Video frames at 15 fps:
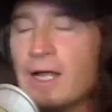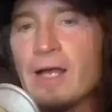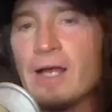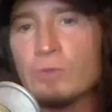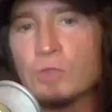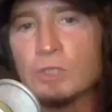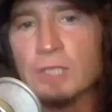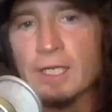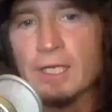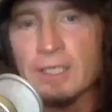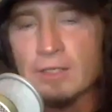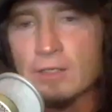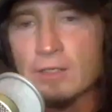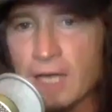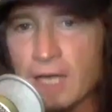which is
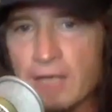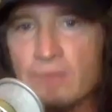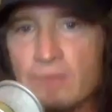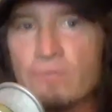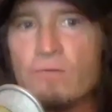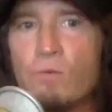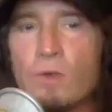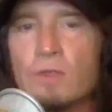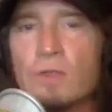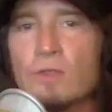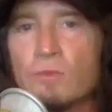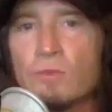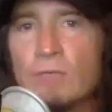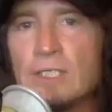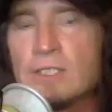kind of one of the
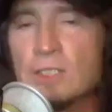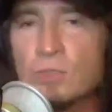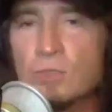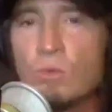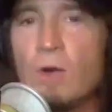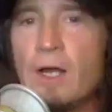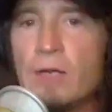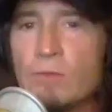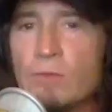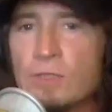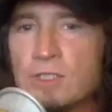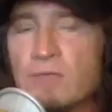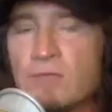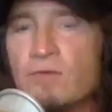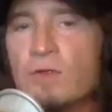reasons why it was
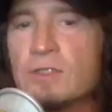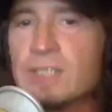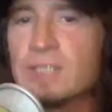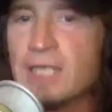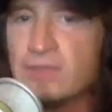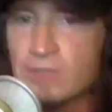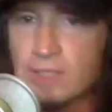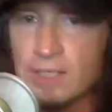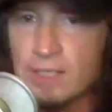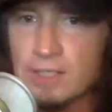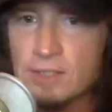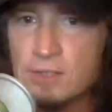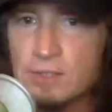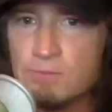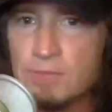difficult to get the
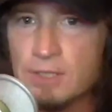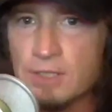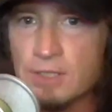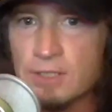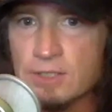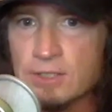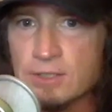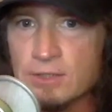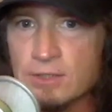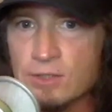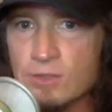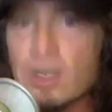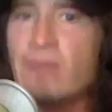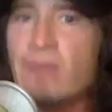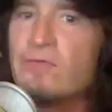kids, because
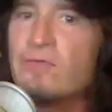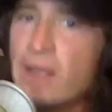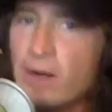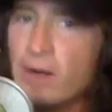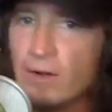you're not there.